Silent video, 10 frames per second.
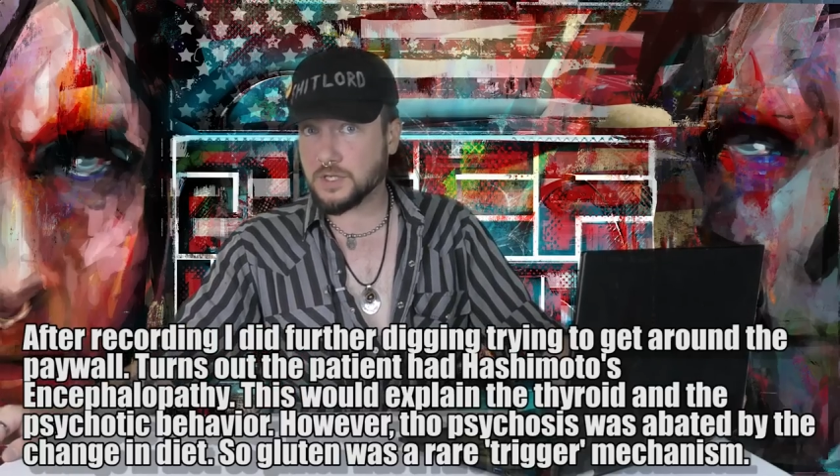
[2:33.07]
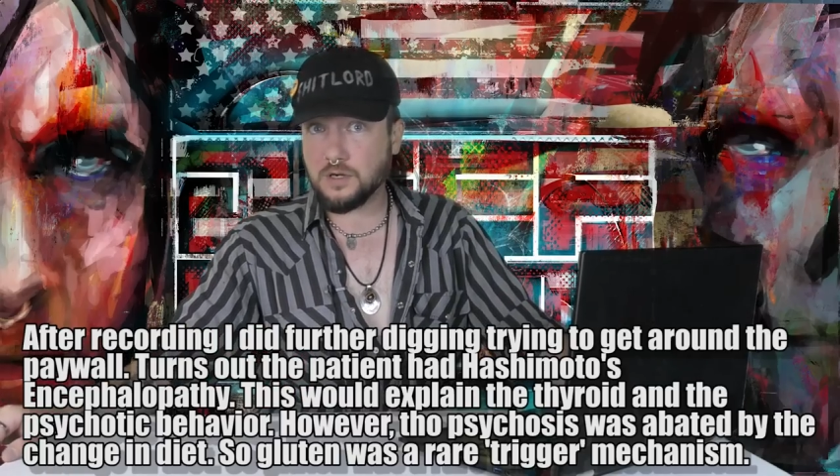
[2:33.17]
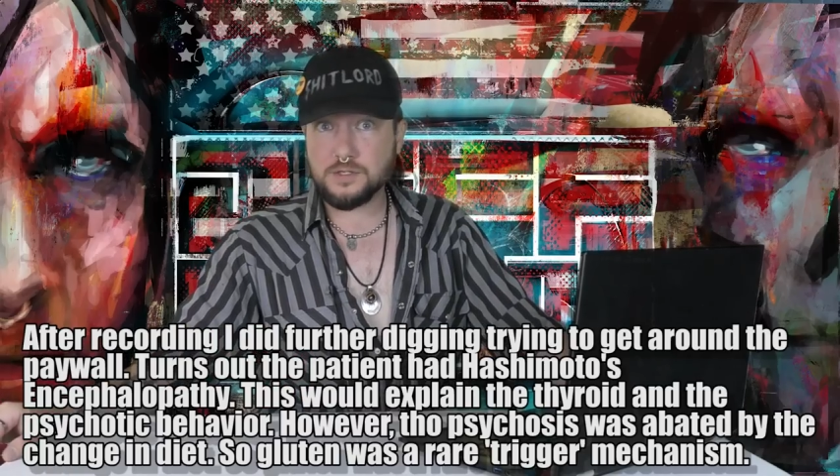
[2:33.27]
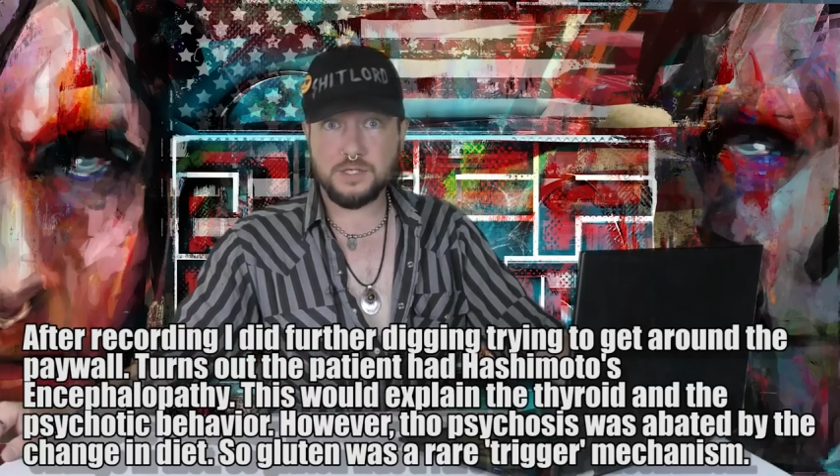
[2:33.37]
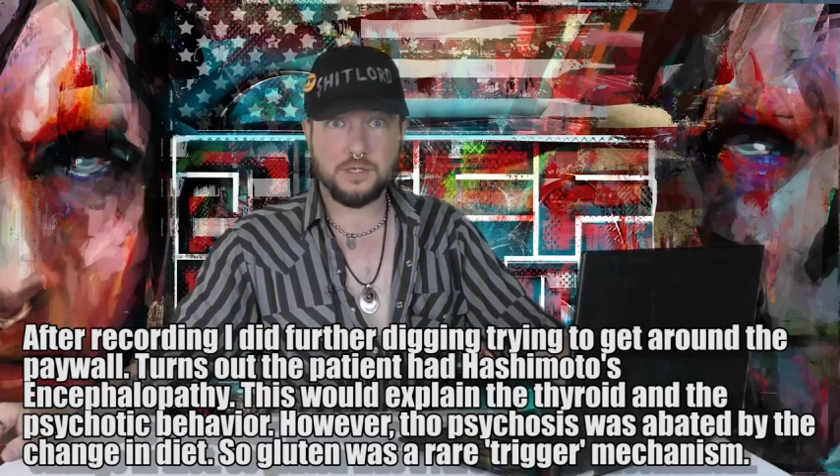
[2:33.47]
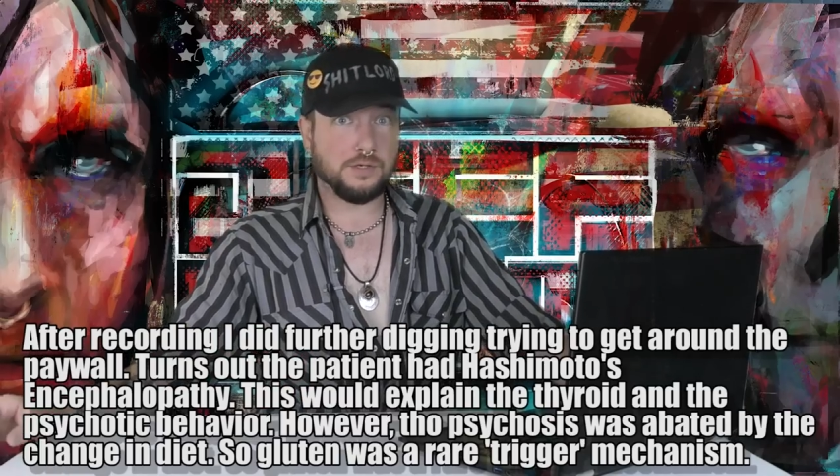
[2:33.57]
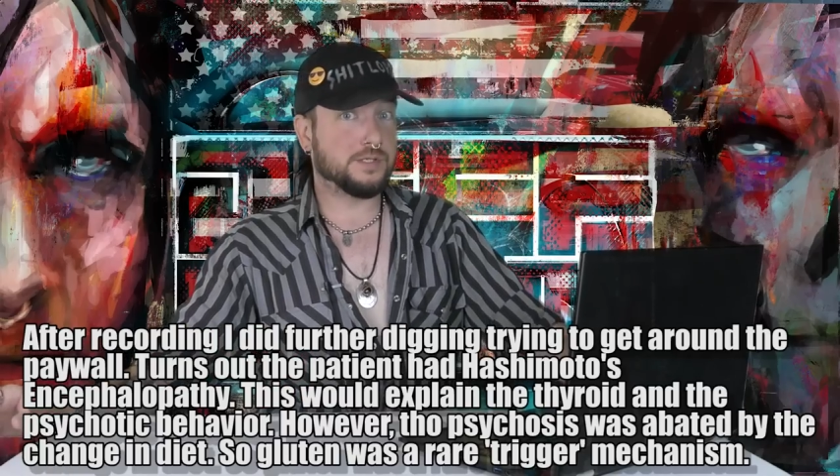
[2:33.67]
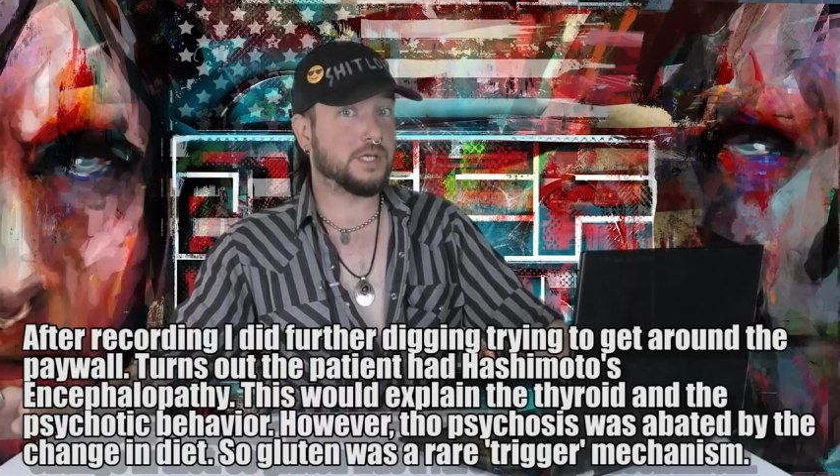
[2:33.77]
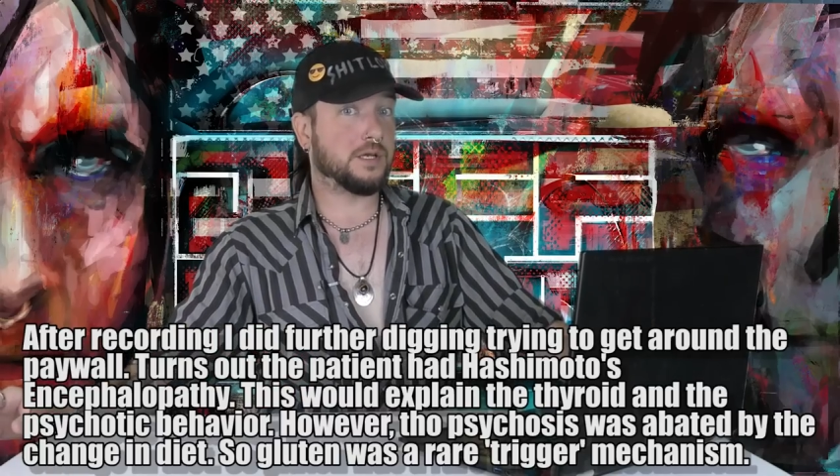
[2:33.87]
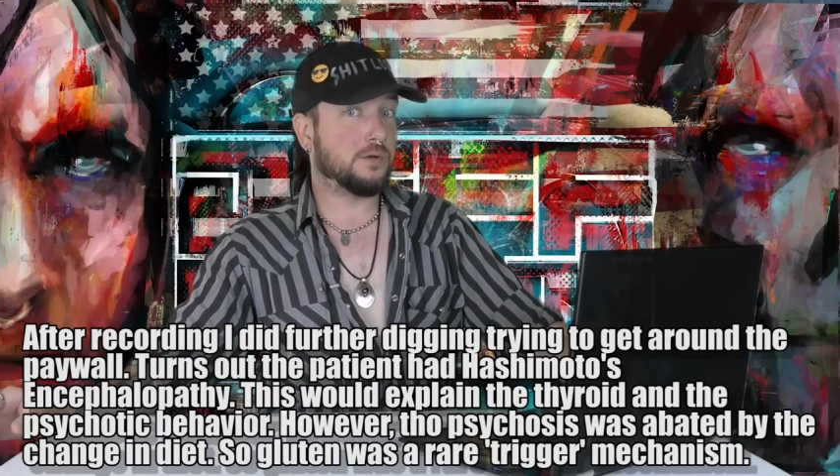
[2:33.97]
causing her
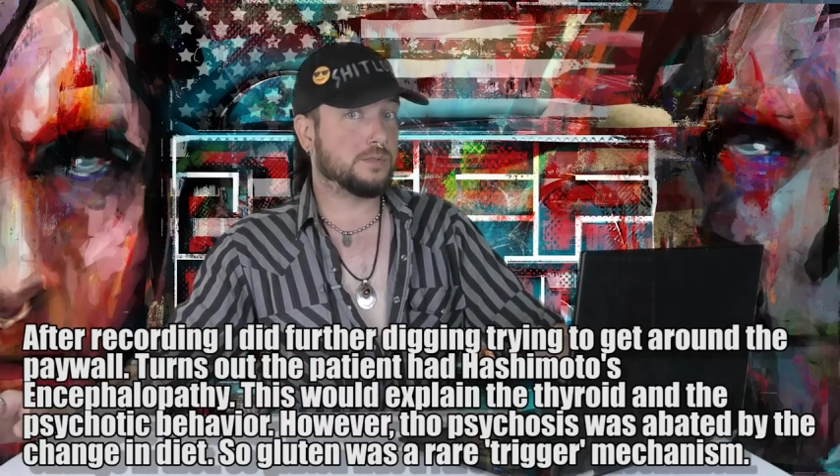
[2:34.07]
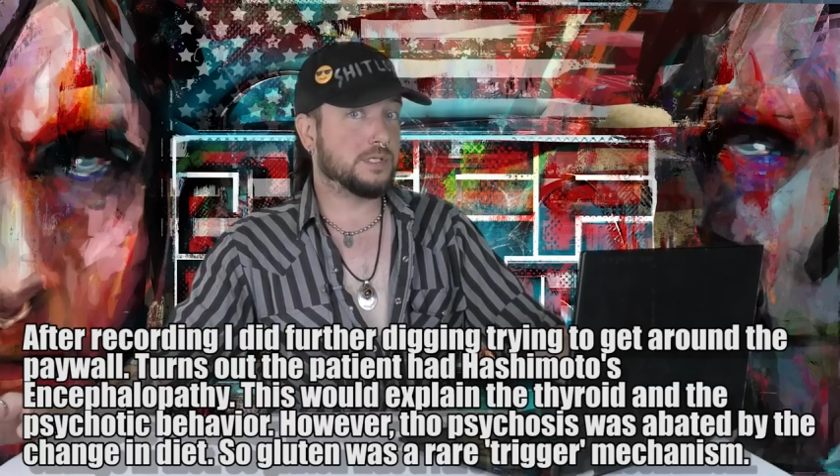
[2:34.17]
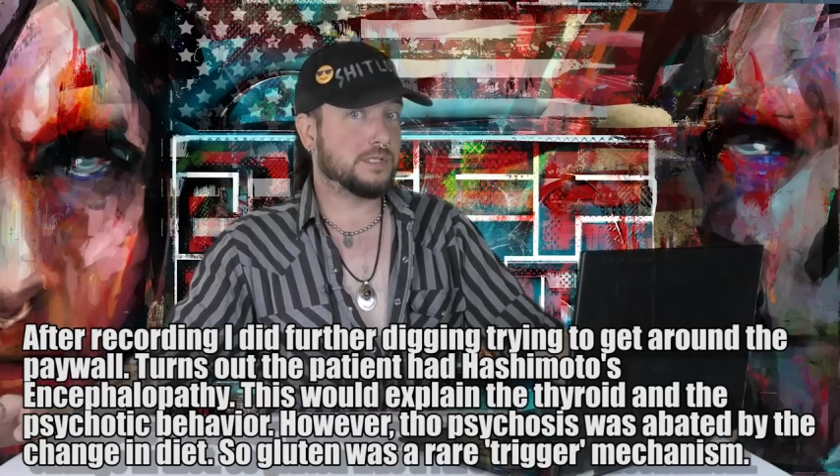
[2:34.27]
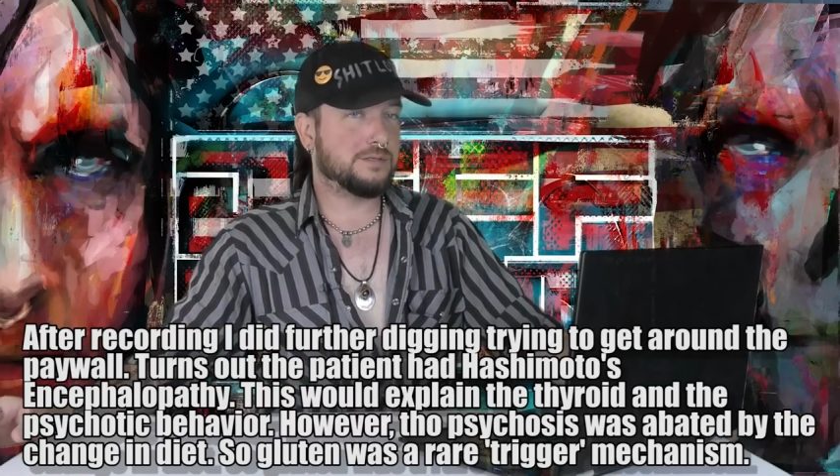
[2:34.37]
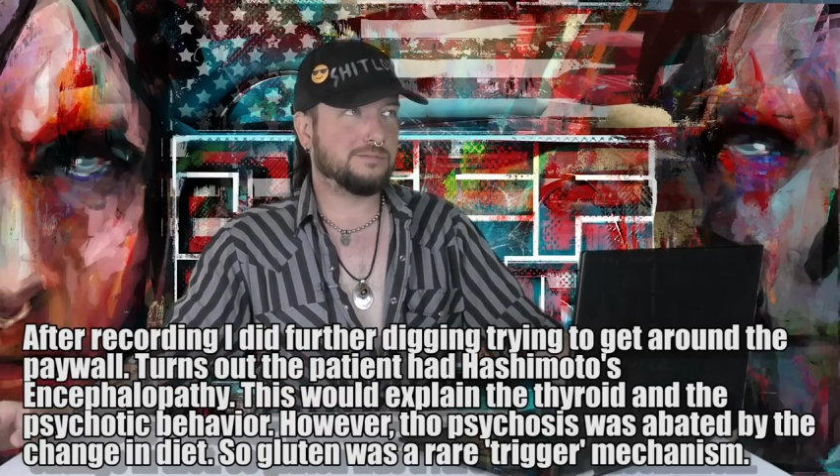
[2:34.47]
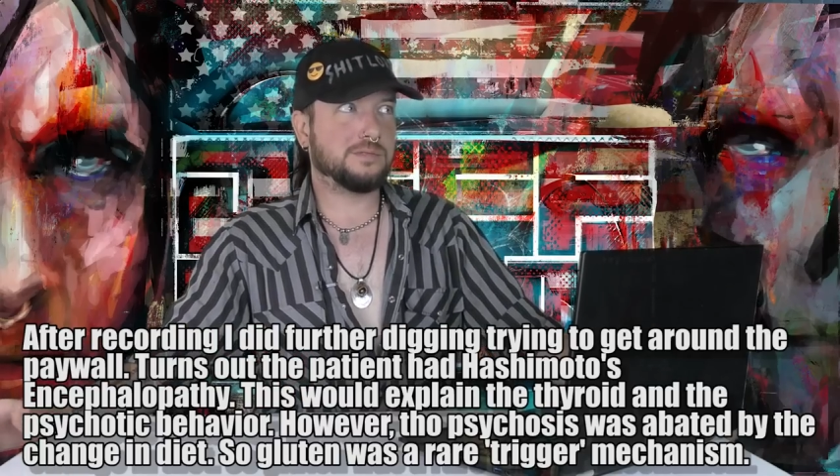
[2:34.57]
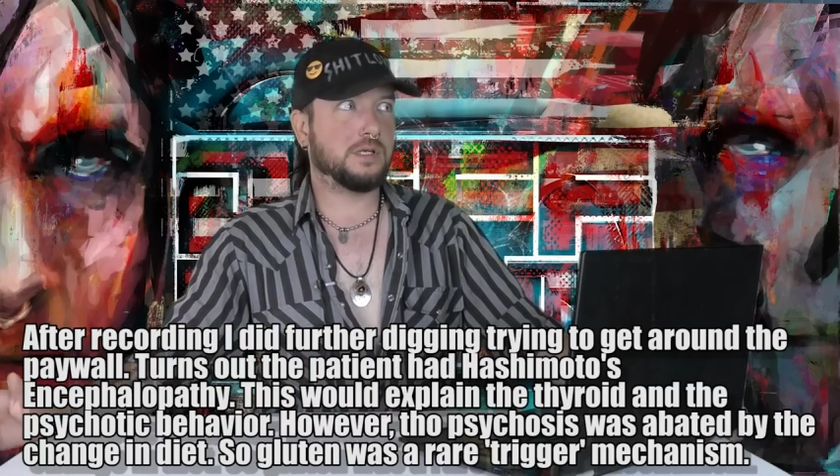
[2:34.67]
psychosis?